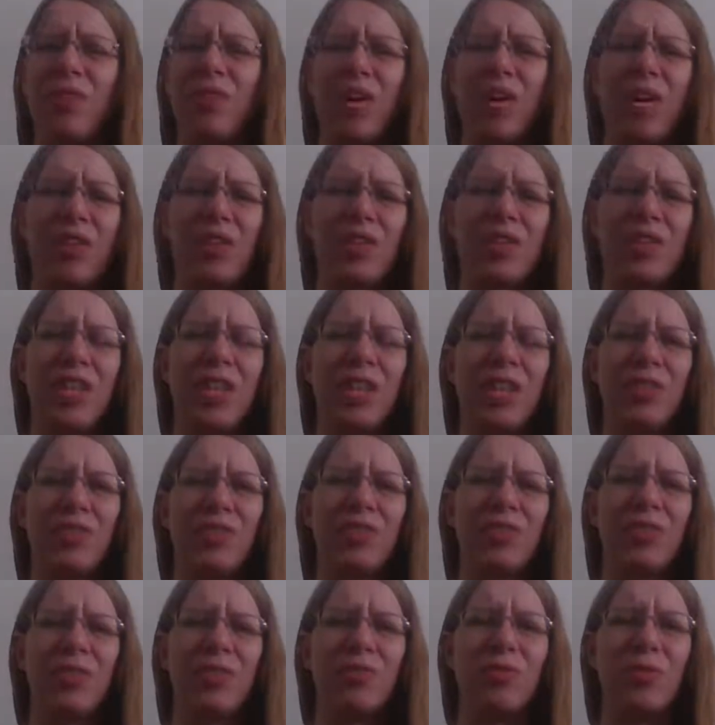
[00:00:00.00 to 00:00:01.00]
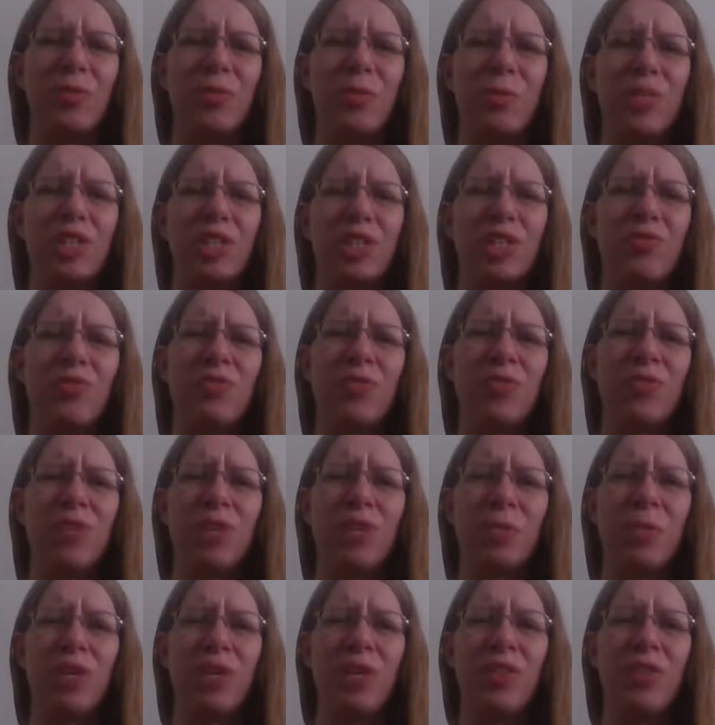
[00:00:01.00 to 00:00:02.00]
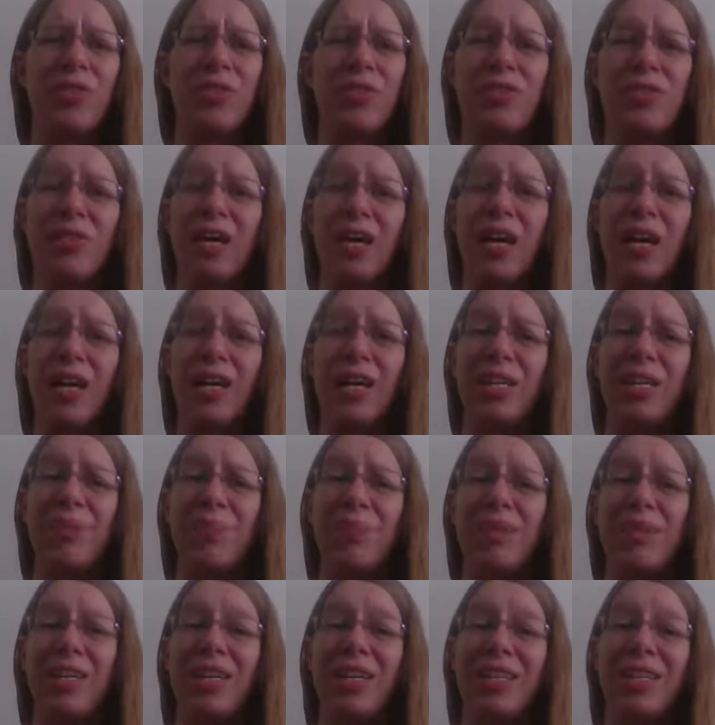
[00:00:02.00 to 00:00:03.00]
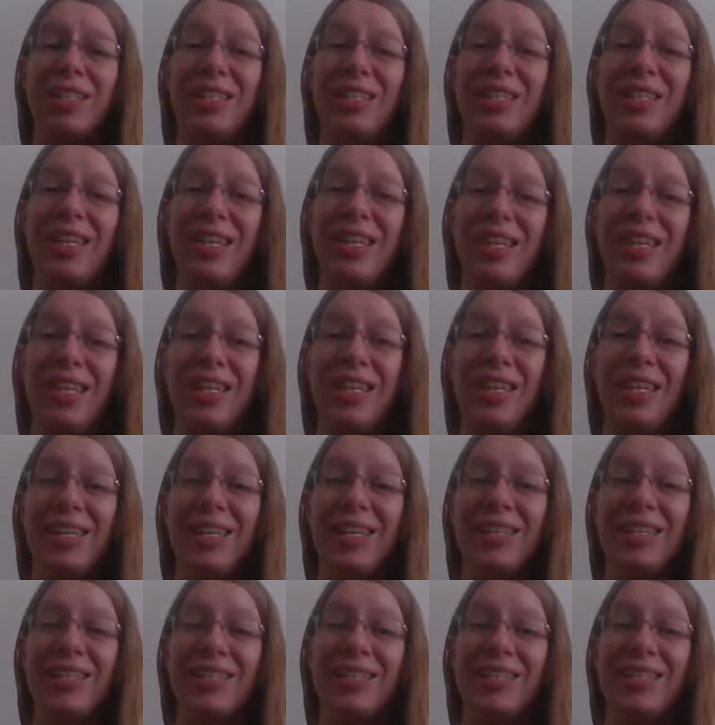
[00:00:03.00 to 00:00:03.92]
$100 for a food budget for a month is high, but it is.